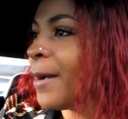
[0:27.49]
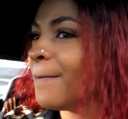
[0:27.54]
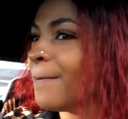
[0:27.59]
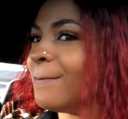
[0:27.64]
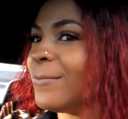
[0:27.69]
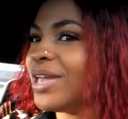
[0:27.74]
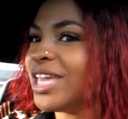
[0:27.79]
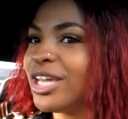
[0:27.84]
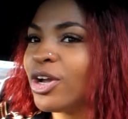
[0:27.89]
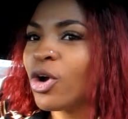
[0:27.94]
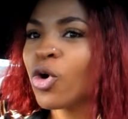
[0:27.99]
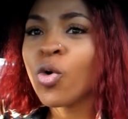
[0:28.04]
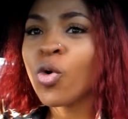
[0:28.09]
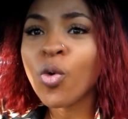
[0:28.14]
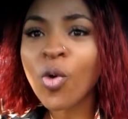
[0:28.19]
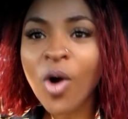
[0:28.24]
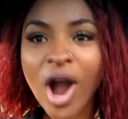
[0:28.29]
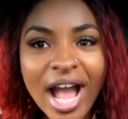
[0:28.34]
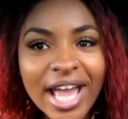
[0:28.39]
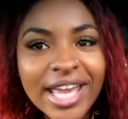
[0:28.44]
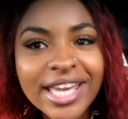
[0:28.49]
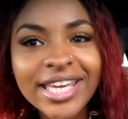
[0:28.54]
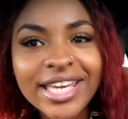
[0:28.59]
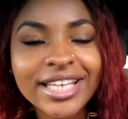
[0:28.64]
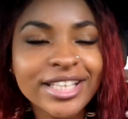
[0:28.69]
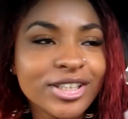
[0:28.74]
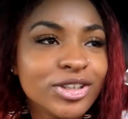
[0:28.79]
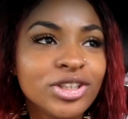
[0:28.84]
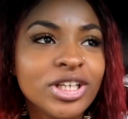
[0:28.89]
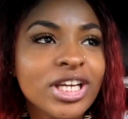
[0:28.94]
be
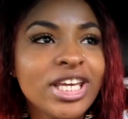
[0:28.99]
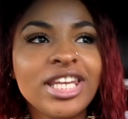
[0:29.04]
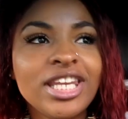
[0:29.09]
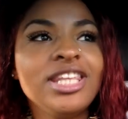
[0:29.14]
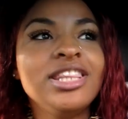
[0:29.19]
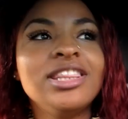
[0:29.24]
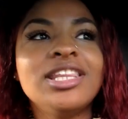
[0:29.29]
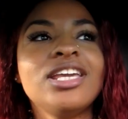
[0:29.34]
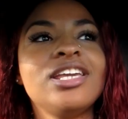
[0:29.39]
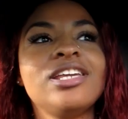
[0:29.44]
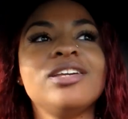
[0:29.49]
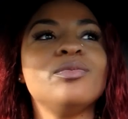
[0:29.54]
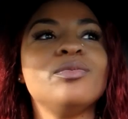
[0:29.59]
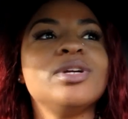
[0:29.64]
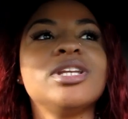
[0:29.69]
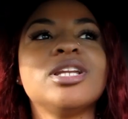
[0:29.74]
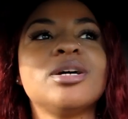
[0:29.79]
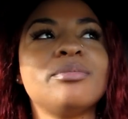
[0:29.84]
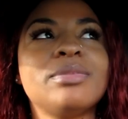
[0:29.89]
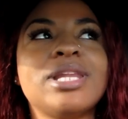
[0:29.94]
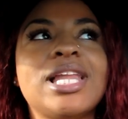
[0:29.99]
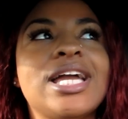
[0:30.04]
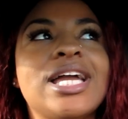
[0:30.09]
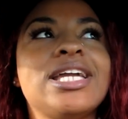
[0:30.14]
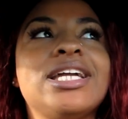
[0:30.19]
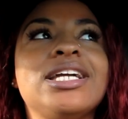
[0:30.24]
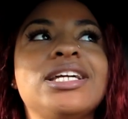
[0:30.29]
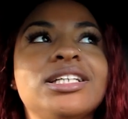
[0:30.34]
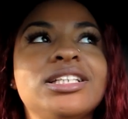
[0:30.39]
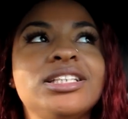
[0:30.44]
quiet or anything when I'm
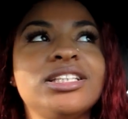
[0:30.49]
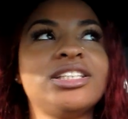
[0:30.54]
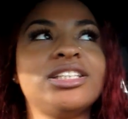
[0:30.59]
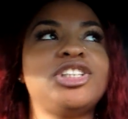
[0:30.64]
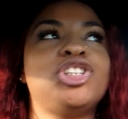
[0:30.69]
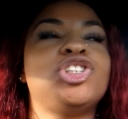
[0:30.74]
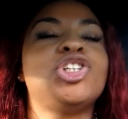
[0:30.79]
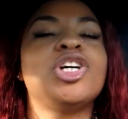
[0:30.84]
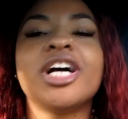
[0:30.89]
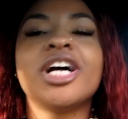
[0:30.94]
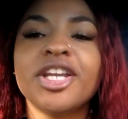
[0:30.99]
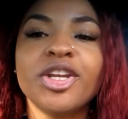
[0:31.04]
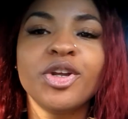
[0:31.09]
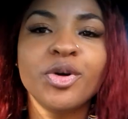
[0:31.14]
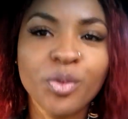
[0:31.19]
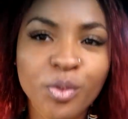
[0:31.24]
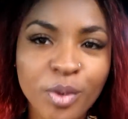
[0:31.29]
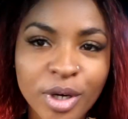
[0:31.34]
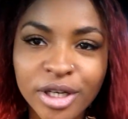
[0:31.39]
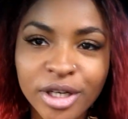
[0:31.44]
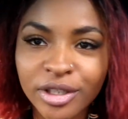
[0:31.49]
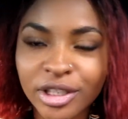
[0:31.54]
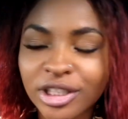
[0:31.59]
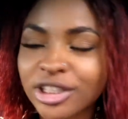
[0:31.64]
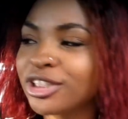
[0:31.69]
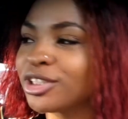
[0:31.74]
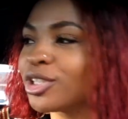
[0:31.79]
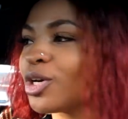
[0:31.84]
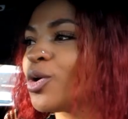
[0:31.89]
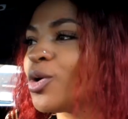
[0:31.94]
like trying to work.
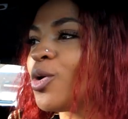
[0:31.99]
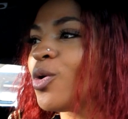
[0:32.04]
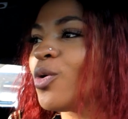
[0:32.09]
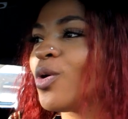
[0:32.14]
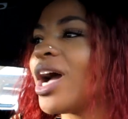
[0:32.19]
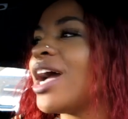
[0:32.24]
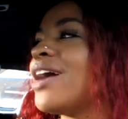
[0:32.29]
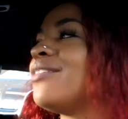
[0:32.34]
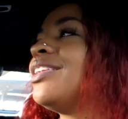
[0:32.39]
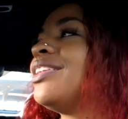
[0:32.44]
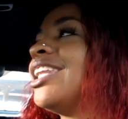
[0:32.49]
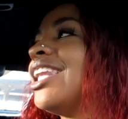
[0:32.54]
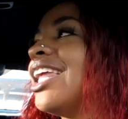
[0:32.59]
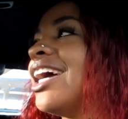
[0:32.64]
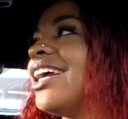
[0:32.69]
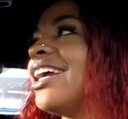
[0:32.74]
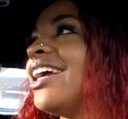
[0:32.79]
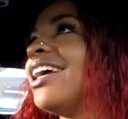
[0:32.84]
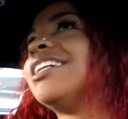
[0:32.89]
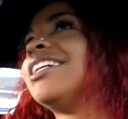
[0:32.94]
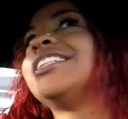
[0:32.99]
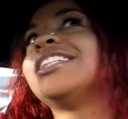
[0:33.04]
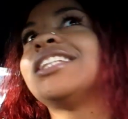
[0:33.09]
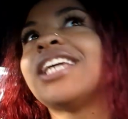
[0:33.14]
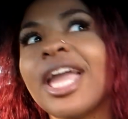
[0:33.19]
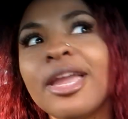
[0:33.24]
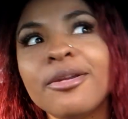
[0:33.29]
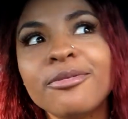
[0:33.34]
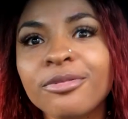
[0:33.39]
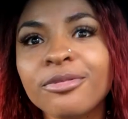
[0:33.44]
So I have to like
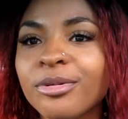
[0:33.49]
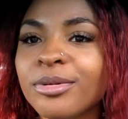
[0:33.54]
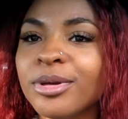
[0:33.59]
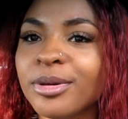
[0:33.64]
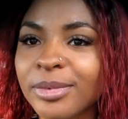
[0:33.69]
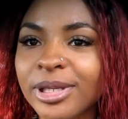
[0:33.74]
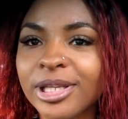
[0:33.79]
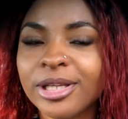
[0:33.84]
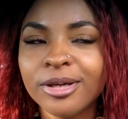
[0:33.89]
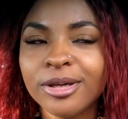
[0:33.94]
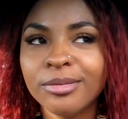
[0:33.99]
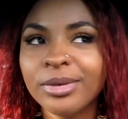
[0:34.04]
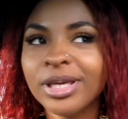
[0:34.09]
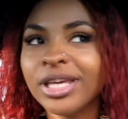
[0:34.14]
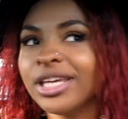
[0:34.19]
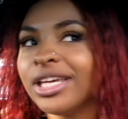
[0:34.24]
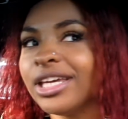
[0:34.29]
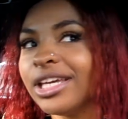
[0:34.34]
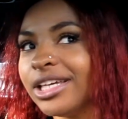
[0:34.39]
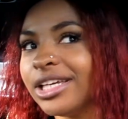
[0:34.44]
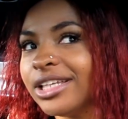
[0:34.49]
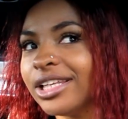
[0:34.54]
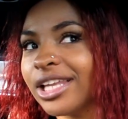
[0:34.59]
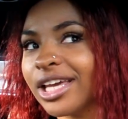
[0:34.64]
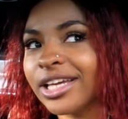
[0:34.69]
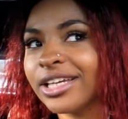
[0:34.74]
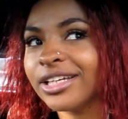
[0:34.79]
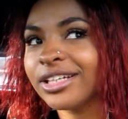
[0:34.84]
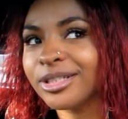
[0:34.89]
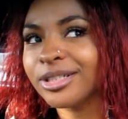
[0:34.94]
escape from him a little bit and
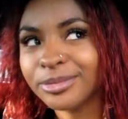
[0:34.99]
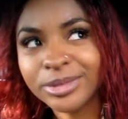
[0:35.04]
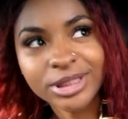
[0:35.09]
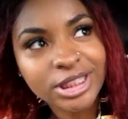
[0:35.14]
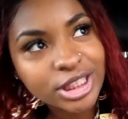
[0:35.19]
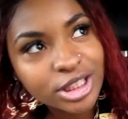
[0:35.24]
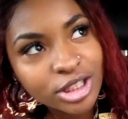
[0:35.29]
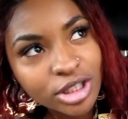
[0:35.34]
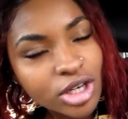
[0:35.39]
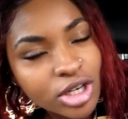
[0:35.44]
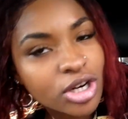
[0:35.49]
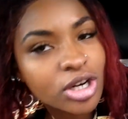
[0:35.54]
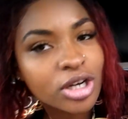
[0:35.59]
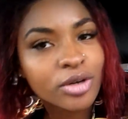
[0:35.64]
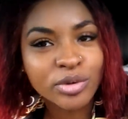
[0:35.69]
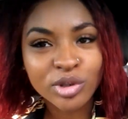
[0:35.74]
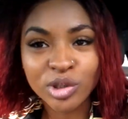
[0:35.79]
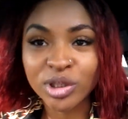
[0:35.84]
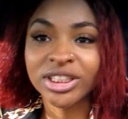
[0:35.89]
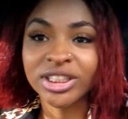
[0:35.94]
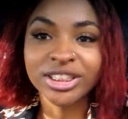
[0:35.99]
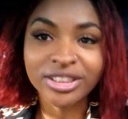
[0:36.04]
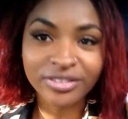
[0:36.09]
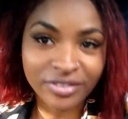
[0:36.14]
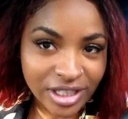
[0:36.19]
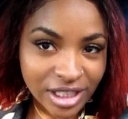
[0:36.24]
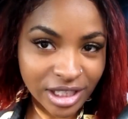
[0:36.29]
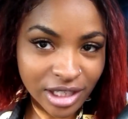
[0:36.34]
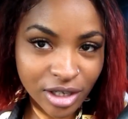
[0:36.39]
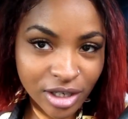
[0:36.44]
like come sit in the car and record this
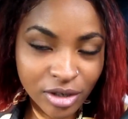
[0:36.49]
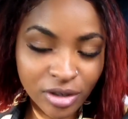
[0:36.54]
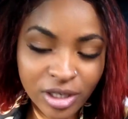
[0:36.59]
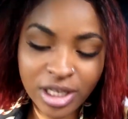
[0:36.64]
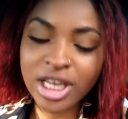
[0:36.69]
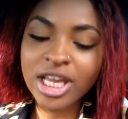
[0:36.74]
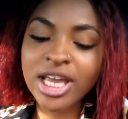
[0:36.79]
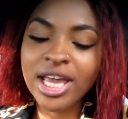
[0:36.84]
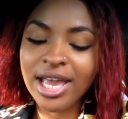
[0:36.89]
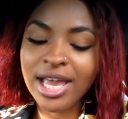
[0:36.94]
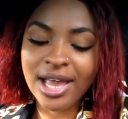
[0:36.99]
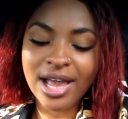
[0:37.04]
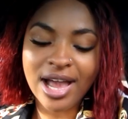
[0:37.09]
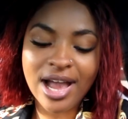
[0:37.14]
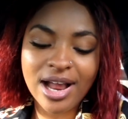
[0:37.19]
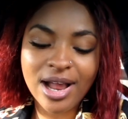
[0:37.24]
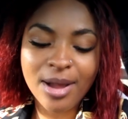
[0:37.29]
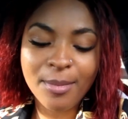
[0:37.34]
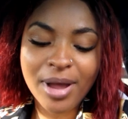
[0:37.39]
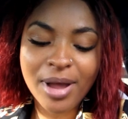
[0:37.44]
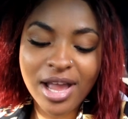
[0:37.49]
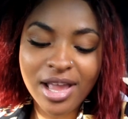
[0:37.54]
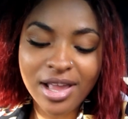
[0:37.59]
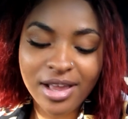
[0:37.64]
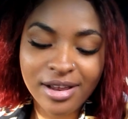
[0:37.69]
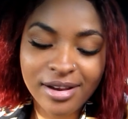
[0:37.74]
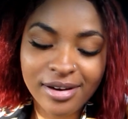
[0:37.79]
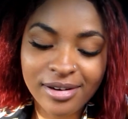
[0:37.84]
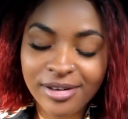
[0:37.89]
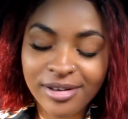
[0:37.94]
video. I got my
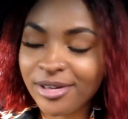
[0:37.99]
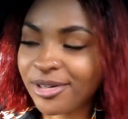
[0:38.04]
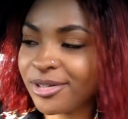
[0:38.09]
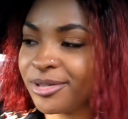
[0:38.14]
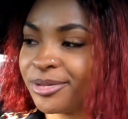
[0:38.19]
air